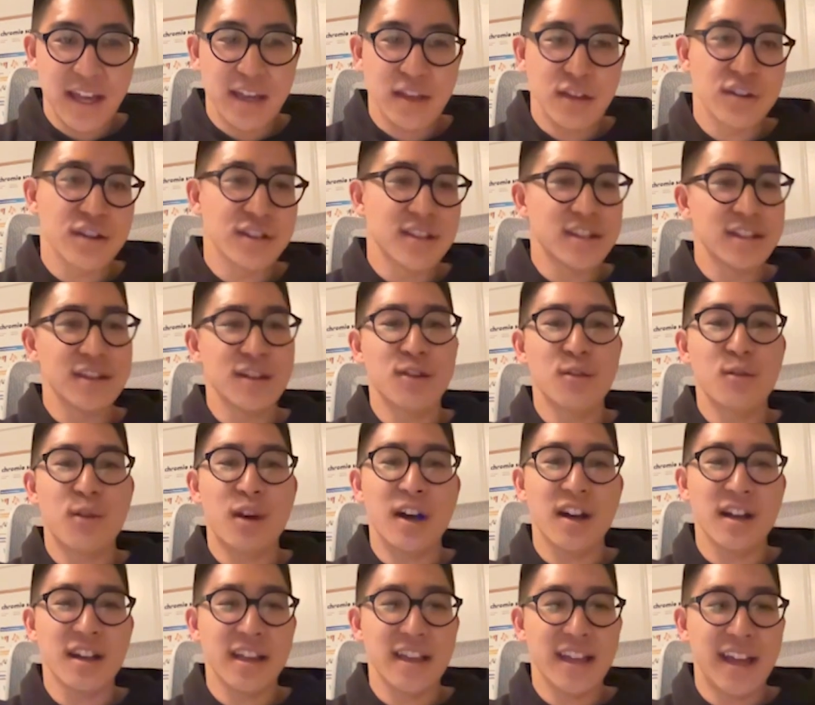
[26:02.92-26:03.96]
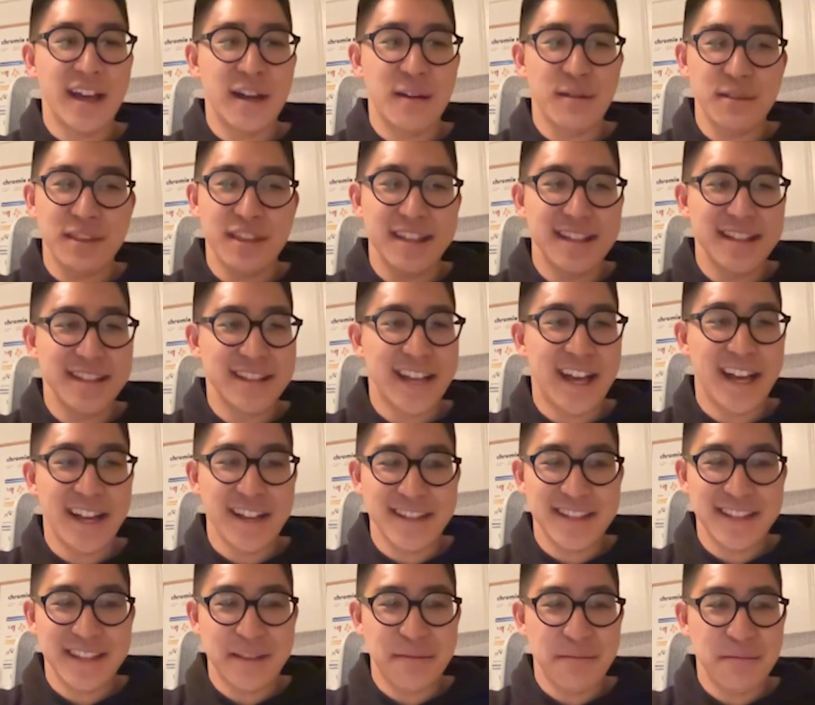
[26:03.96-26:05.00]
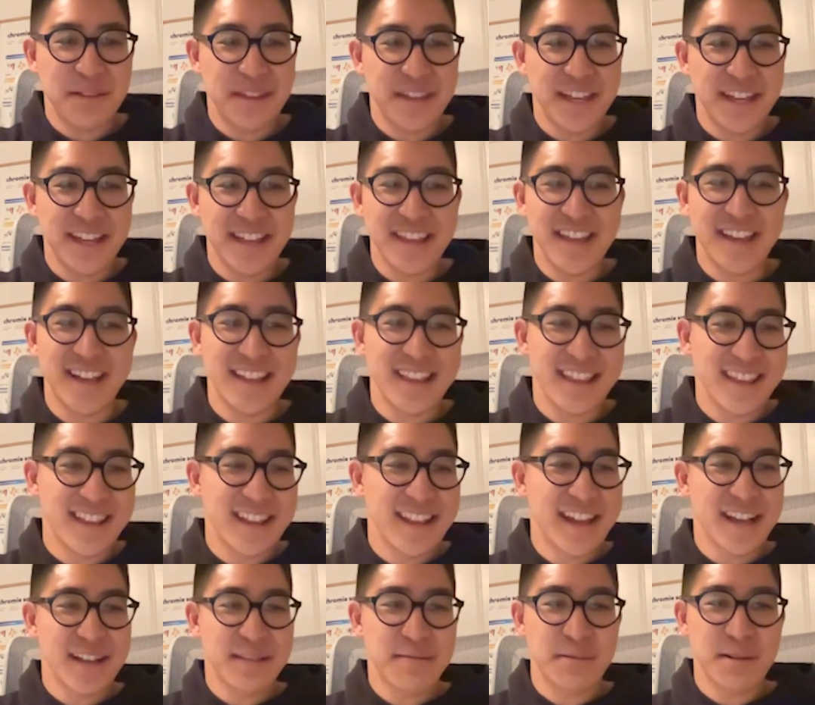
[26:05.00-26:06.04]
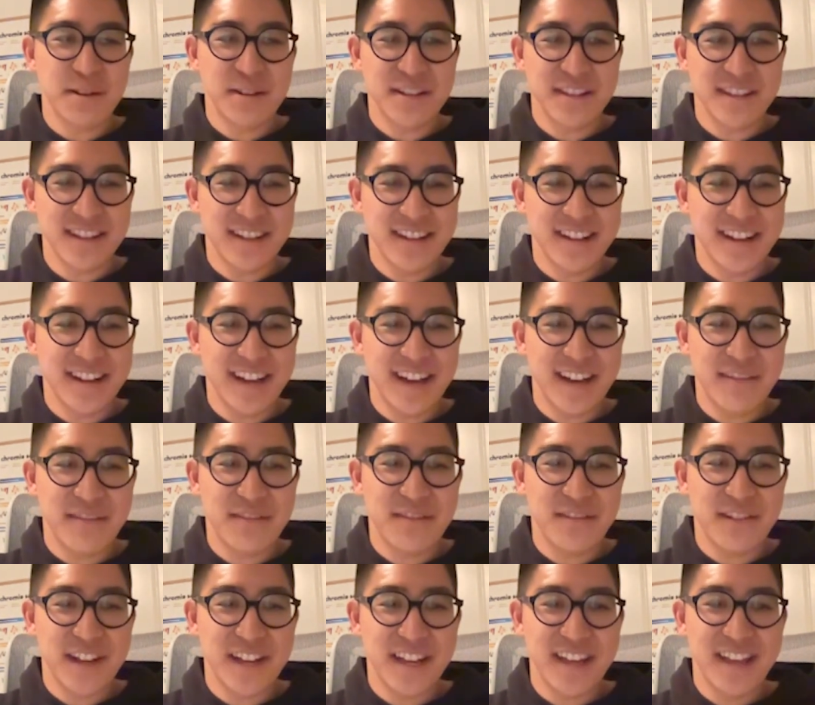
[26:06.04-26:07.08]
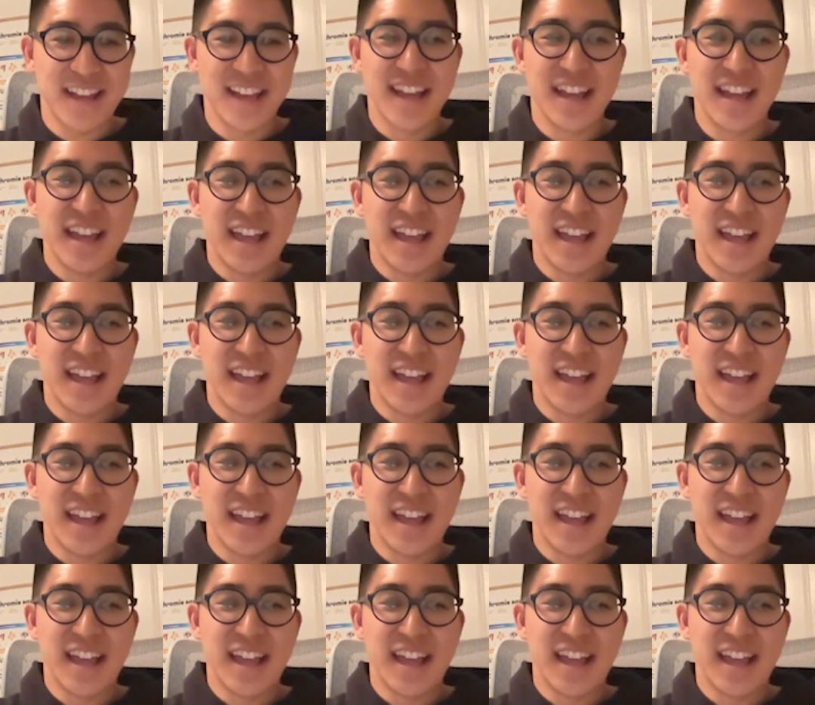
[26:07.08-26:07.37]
You're still walking out with the exact same thing that the next person could have, right?